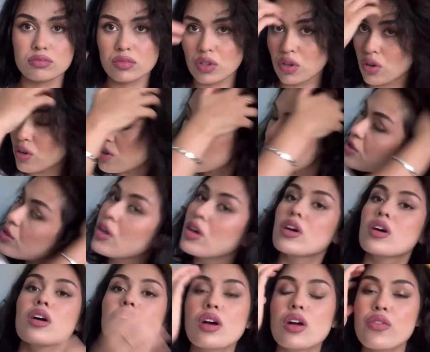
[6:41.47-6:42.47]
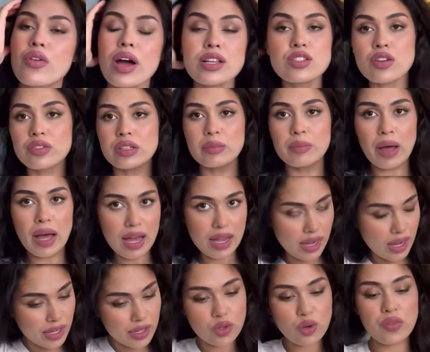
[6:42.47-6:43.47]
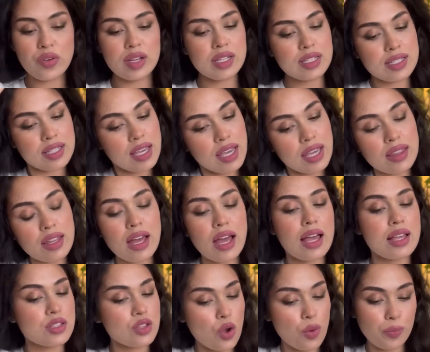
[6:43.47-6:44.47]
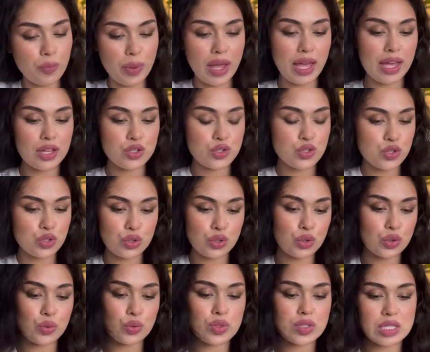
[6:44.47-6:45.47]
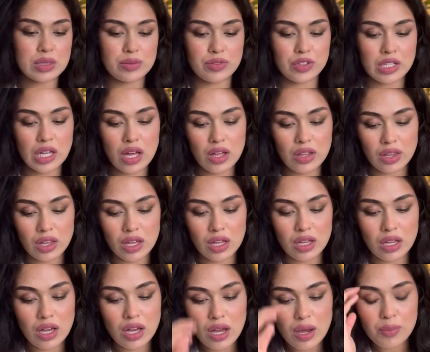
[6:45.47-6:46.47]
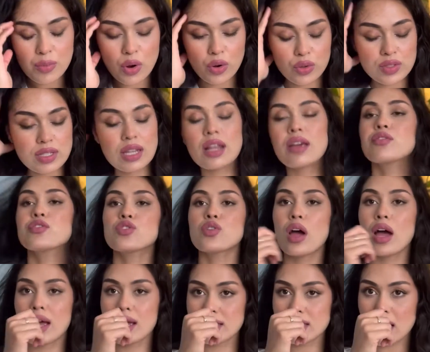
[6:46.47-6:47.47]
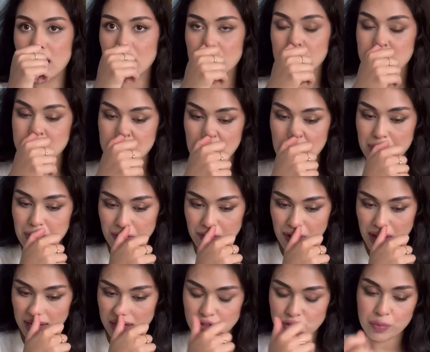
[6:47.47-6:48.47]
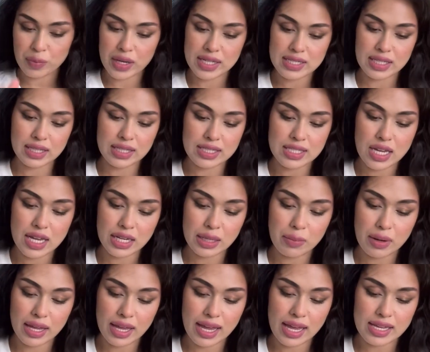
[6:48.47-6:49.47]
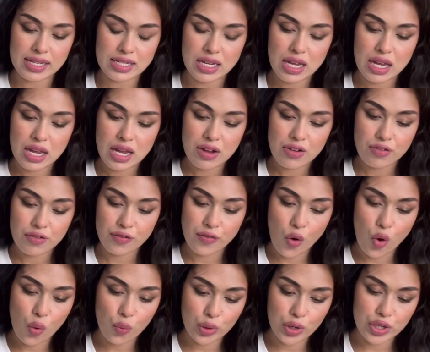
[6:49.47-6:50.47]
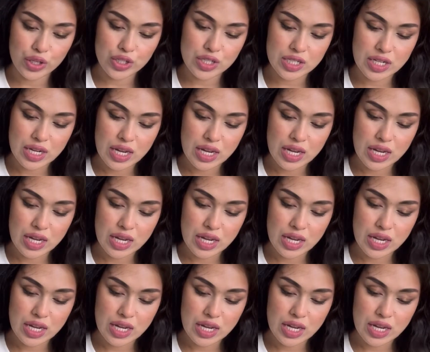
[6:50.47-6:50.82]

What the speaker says: Gosh. Right off the back, I can already say that as compared to some of the other products that I've tried, the same effect of basically turning my head forward.